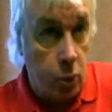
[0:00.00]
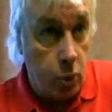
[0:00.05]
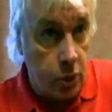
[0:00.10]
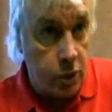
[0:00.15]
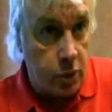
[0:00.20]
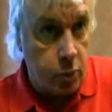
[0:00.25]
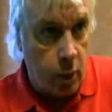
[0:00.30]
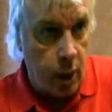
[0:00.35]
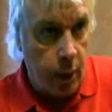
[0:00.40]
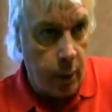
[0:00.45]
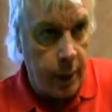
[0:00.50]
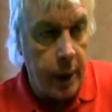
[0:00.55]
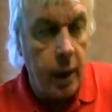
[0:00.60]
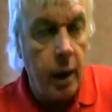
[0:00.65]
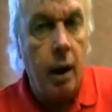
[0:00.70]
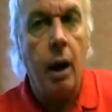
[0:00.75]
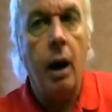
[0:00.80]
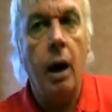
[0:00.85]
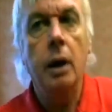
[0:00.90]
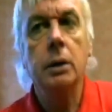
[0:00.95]
towards where
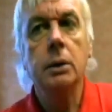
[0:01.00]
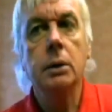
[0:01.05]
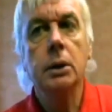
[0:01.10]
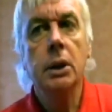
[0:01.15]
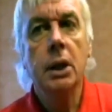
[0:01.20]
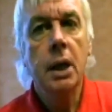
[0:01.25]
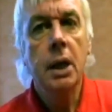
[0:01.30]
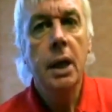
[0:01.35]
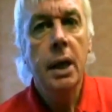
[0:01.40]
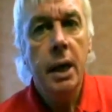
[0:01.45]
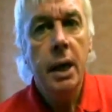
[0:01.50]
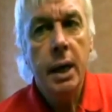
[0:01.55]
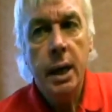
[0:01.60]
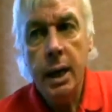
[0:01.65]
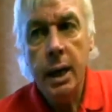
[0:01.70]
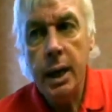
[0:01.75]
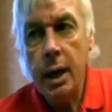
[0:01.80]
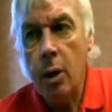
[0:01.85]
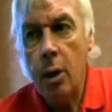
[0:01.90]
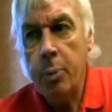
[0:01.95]
we are,
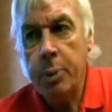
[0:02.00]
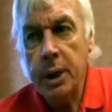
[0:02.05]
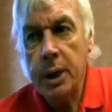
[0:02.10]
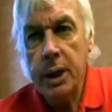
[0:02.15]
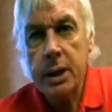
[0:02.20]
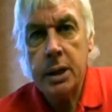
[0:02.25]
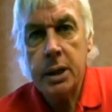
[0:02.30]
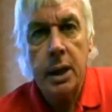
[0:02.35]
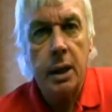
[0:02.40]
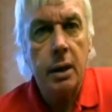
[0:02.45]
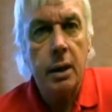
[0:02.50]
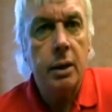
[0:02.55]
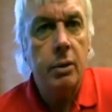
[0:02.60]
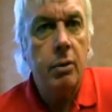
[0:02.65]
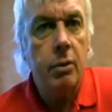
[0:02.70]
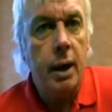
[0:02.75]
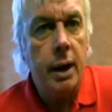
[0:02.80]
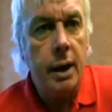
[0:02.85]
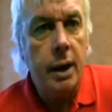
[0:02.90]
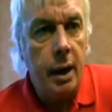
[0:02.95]
he openly said on
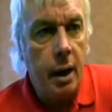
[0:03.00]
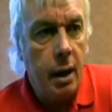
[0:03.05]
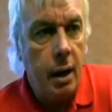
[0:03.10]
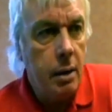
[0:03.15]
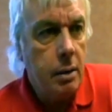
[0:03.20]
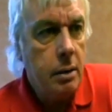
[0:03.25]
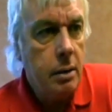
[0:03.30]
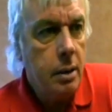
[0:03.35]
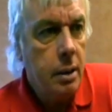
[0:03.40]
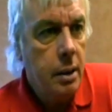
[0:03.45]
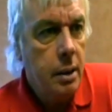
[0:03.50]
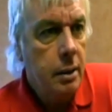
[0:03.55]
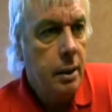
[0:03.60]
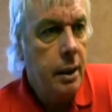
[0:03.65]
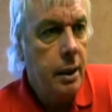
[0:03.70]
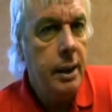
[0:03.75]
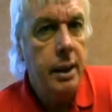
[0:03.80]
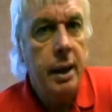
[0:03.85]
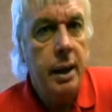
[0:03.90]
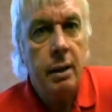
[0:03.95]
the radio
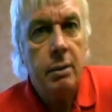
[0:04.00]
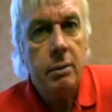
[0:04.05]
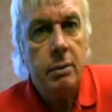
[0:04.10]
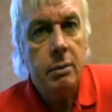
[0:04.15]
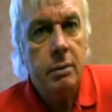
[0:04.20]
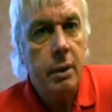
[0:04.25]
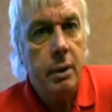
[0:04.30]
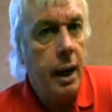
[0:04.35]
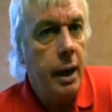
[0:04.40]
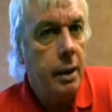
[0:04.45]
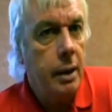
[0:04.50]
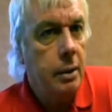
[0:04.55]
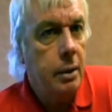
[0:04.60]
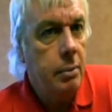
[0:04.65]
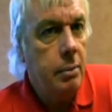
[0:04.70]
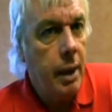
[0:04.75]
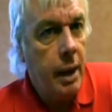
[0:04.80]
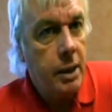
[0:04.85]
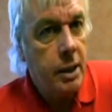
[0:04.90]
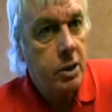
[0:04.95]
that he'd not read
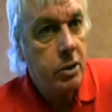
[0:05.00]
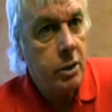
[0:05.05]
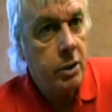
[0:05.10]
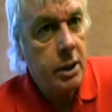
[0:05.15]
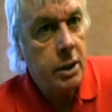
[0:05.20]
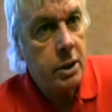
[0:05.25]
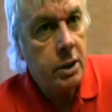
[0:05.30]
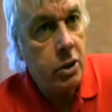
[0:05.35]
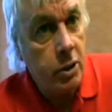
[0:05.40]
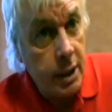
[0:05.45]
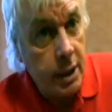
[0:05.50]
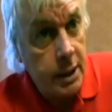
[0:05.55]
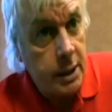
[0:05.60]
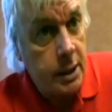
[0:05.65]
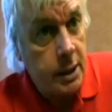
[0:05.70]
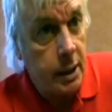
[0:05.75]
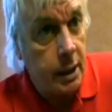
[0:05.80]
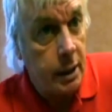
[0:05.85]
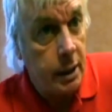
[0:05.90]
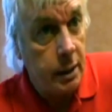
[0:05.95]
the Maastricht
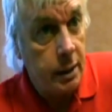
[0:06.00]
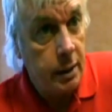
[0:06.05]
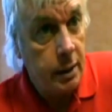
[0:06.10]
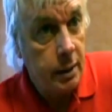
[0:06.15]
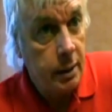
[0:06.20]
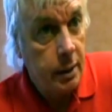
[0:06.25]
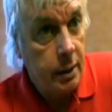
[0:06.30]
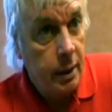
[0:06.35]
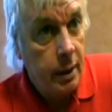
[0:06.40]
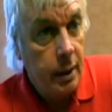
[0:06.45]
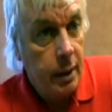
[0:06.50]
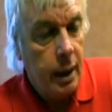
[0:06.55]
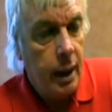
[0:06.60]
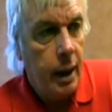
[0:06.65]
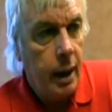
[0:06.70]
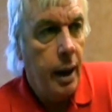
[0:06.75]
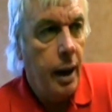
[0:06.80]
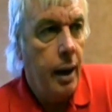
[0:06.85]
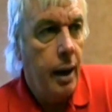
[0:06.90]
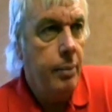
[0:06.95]
Treaty.
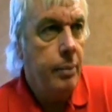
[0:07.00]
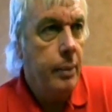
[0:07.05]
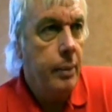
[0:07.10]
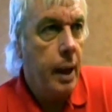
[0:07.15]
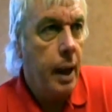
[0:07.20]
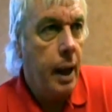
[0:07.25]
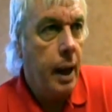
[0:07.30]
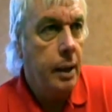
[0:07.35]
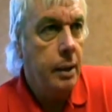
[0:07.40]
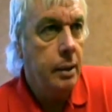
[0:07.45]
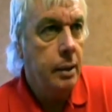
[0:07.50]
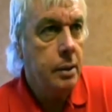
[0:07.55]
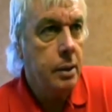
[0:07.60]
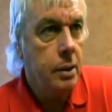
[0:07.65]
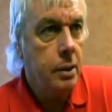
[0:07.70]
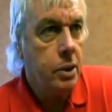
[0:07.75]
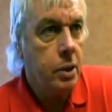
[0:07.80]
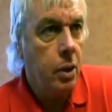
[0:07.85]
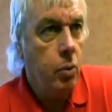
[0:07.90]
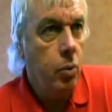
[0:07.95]

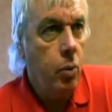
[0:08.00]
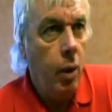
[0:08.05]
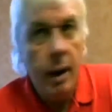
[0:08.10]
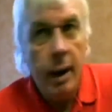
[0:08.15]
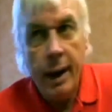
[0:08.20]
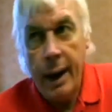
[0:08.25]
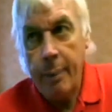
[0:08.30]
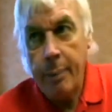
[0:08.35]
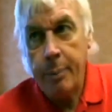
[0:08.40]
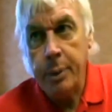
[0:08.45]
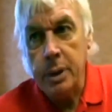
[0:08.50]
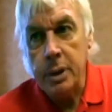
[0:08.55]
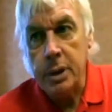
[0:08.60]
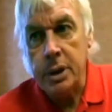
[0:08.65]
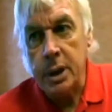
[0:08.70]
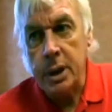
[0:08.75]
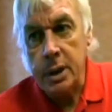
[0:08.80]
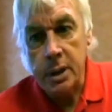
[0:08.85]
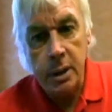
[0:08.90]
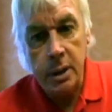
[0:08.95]
And so what
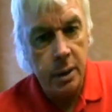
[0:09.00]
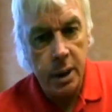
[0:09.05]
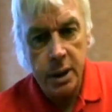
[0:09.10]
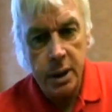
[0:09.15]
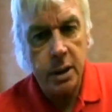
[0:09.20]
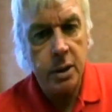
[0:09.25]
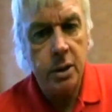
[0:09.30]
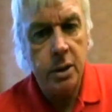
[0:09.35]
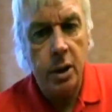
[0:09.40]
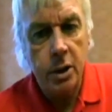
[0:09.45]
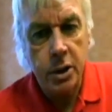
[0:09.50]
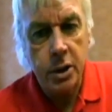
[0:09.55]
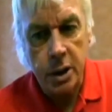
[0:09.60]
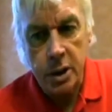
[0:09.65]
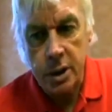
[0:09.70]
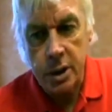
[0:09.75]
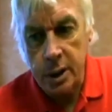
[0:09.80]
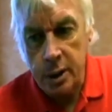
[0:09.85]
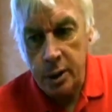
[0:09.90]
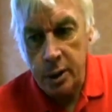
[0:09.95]
happens is, and this is not
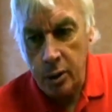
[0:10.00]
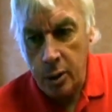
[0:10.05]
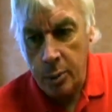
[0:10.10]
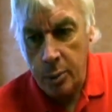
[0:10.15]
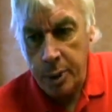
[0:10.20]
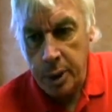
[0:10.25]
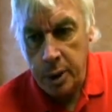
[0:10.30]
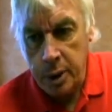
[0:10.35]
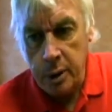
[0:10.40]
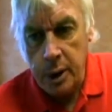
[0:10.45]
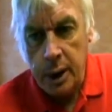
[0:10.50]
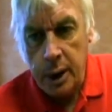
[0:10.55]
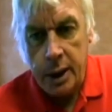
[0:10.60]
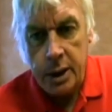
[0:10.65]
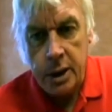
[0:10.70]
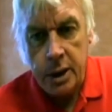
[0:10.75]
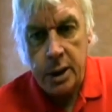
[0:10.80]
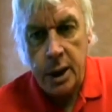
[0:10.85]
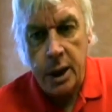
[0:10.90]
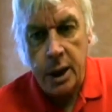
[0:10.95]
just in the European Union
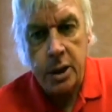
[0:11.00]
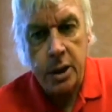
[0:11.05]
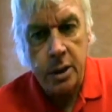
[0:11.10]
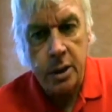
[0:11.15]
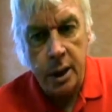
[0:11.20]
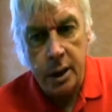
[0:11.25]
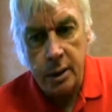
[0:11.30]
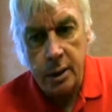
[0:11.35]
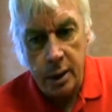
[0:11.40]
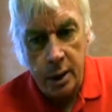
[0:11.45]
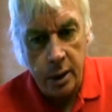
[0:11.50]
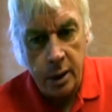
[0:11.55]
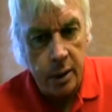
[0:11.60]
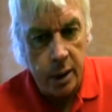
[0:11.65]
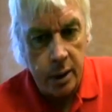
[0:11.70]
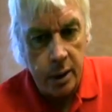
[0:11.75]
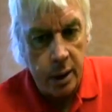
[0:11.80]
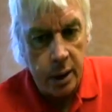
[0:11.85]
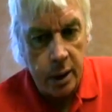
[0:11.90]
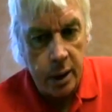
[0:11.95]
legislation,
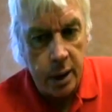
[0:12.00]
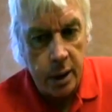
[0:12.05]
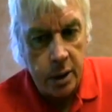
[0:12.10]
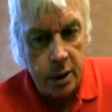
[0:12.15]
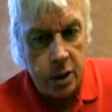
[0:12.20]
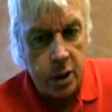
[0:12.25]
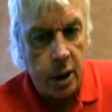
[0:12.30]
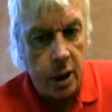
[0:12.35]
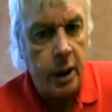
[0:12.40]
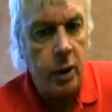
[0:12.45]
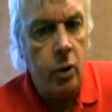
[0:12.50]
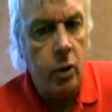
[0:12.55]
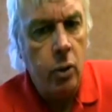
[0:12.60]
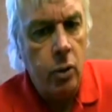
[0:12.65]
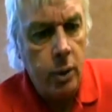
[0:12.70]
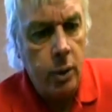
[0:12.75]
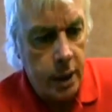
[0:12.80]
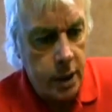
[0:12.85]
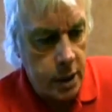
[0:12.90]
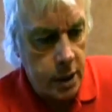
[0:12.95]
it's done in
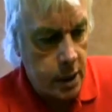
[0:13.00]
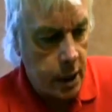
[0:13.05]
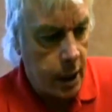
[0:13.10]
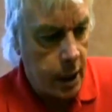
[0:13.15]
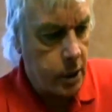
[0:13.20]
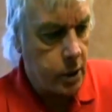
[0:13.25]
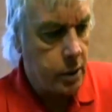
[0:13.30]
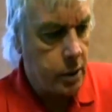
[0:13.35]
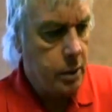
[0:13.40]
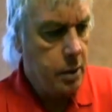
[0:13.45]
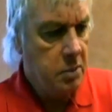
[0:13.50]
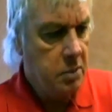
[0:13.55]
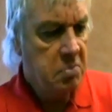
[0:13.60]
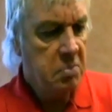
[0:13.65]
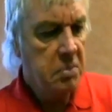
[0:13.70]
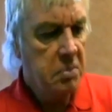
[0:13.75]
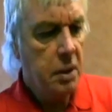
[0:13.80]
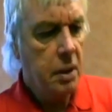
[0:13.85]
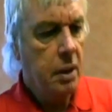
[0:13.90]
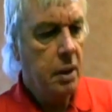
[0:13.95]
all legislation,
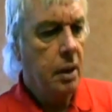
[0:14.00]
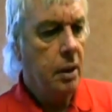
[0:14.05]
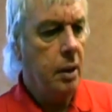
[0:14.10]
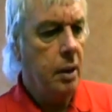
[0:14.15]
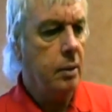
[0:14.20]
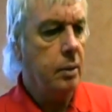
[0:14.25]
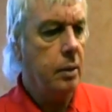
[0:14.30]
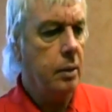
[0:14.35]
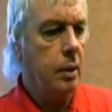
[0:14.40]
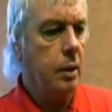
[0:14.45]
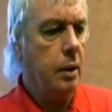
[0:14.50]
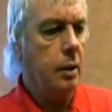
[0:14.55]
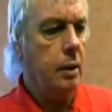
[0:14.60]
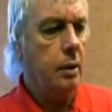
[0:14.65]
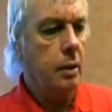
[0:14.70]
that